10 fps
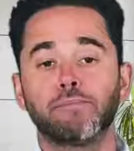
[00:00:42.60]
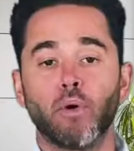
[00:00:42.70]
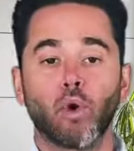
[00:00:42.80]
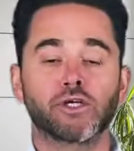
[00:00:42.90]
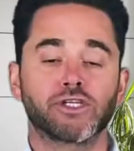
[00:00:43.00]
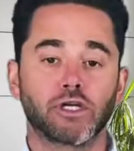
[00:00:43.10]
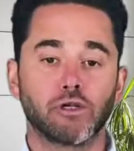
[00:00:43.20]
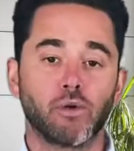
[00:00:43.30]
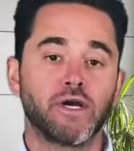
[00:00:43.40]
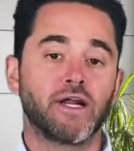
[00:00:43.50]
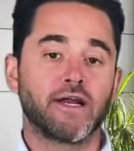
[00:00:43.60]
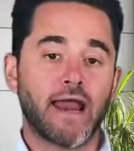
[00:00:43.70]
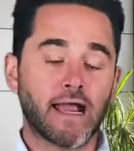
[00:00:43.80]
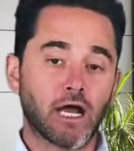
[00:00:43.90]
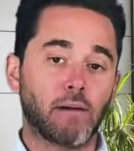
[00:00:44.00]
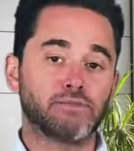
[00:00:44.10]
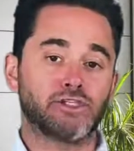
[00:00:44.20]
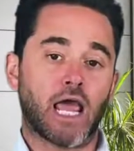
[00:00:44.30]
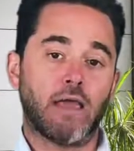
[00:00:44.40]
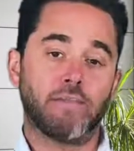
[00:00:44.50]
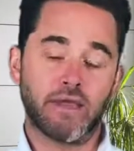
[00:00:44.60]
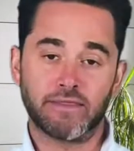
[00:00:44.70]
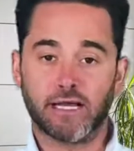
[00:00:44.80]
reports included an income statement